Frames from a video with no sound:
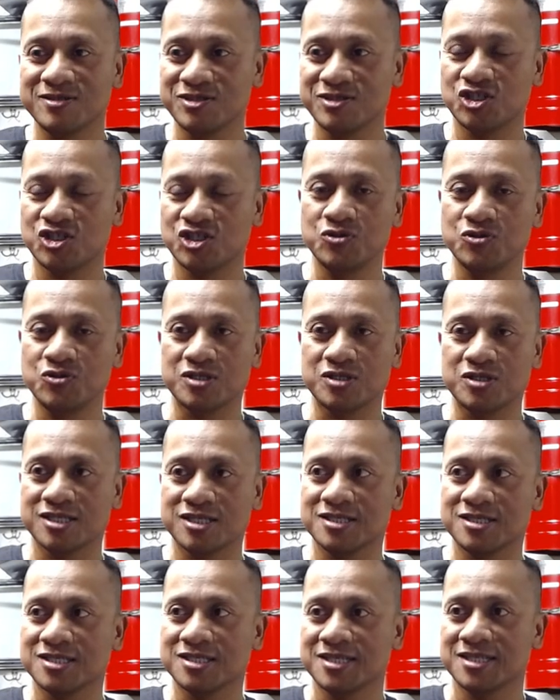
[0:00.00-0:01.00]
shoot
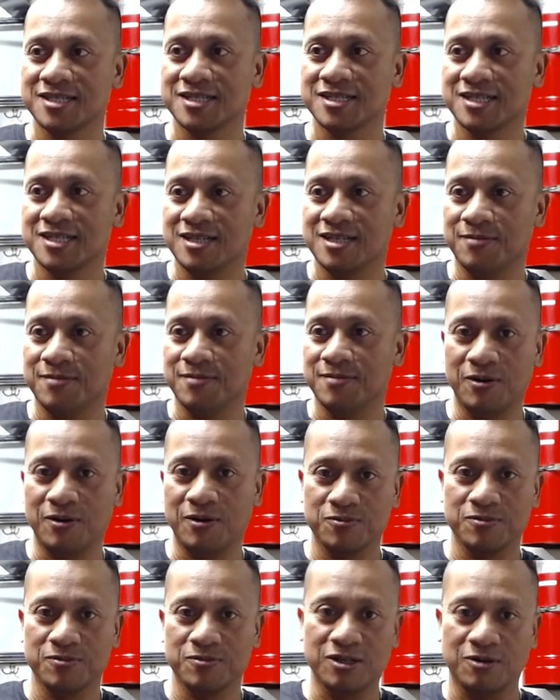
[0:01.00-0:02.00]
because about
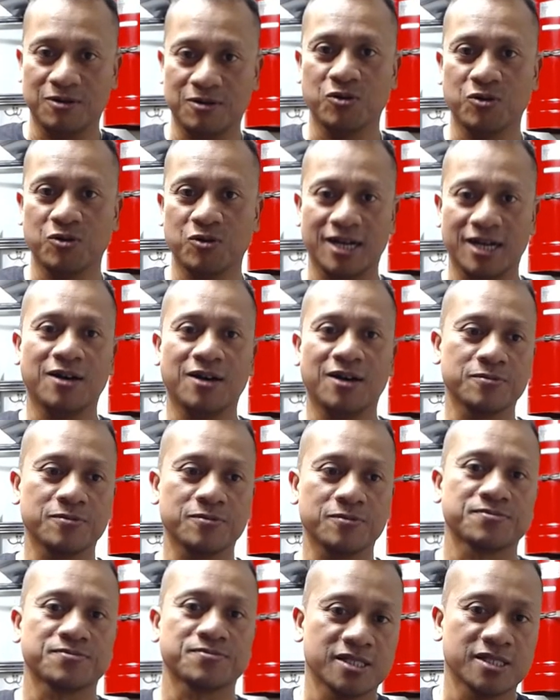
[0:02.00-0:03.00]
you know working out
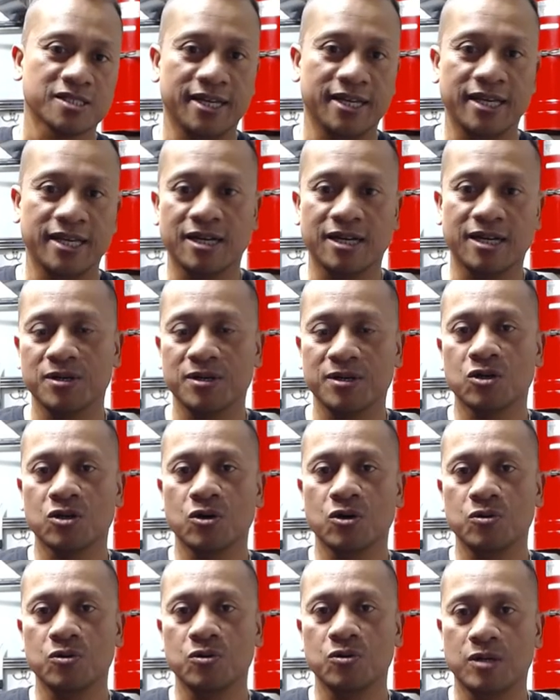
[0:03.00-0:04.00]
and then I'm gonna
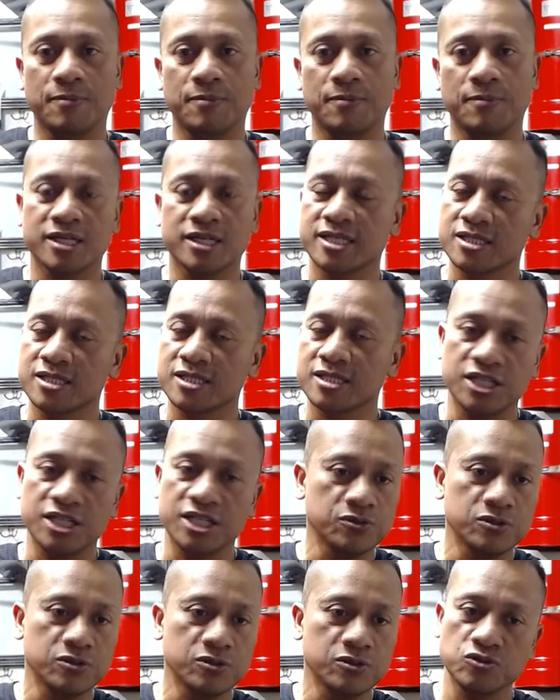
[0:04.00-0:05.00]
go. I'm gonna
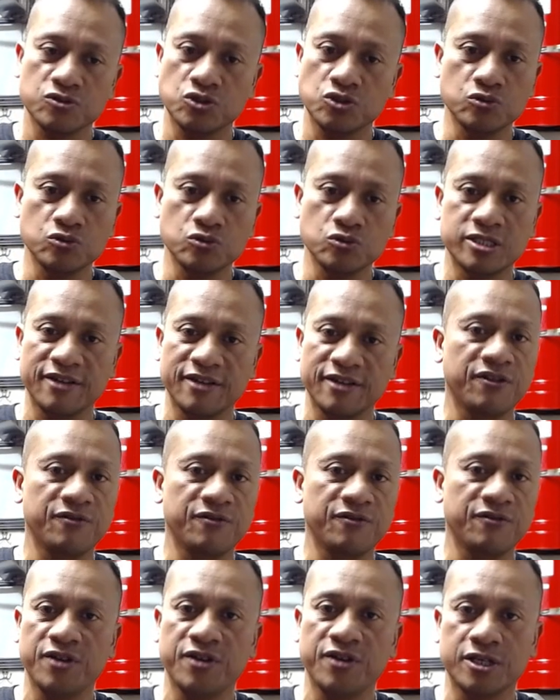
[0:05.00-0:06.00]
continue to do different
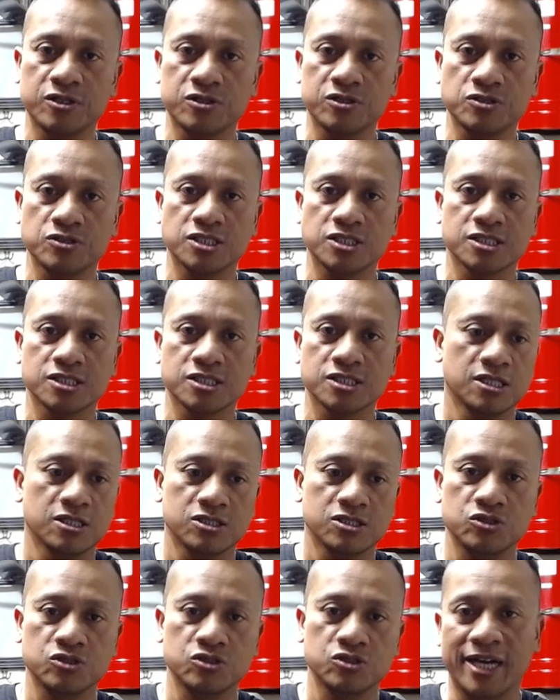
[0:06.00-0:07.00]
videos
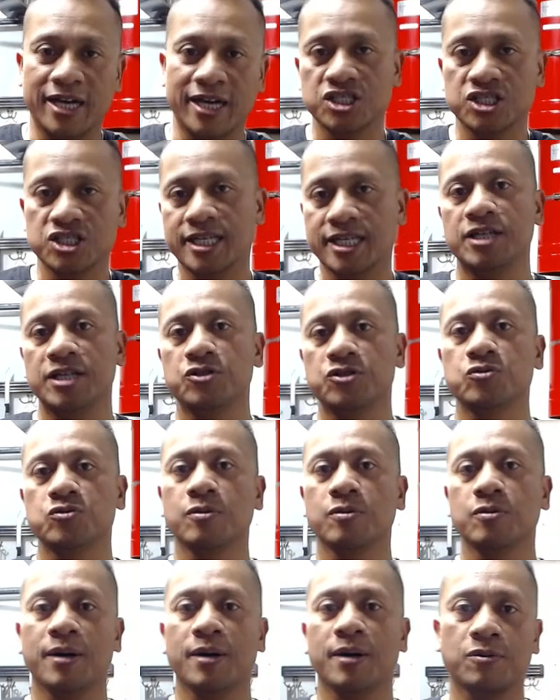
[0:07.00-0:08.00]
to educate you
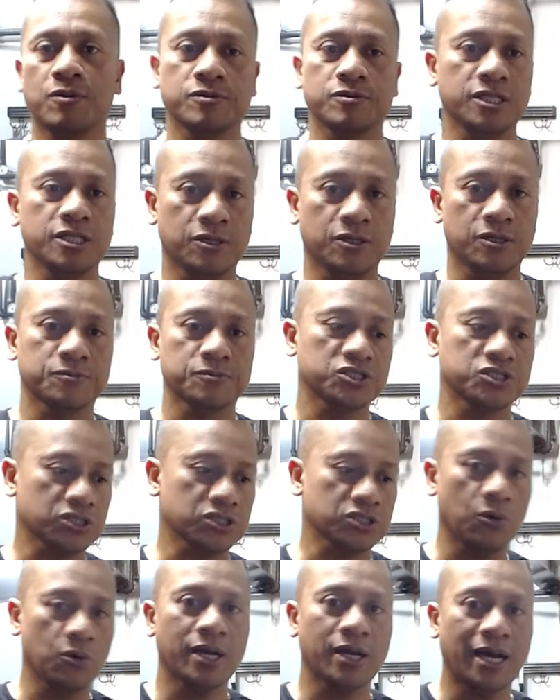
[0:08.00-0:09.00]
about you know what's
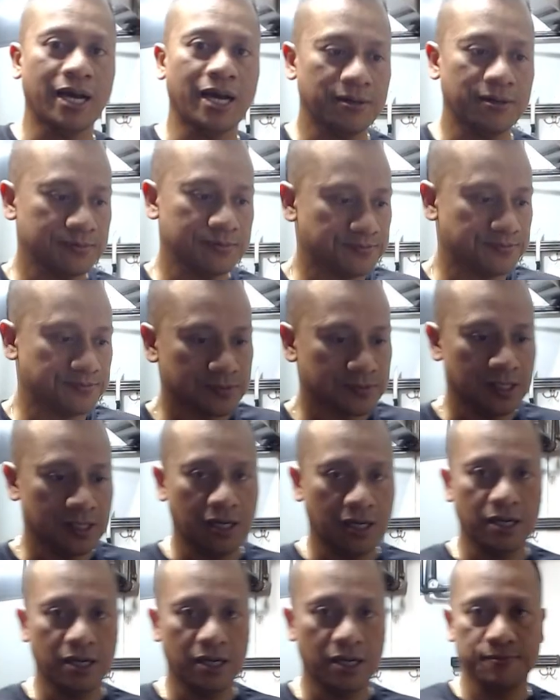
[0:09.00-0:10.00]
going on.
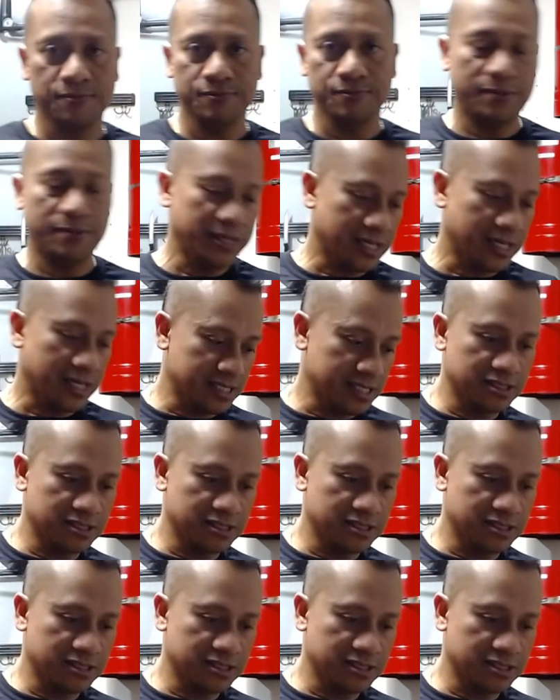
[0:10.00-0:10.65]
Uh, maybe I can